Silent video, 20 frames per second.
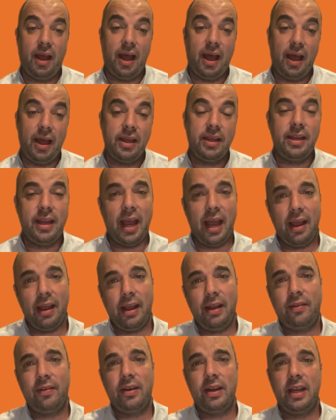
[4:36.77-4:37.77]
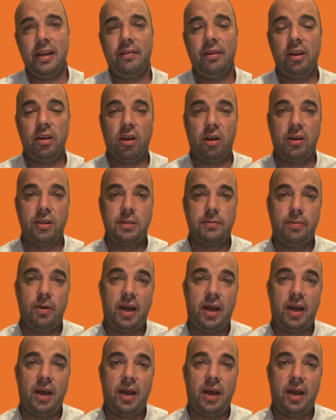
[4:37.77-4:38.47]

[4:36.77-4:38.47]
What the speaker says: Yeah, it's an easy course,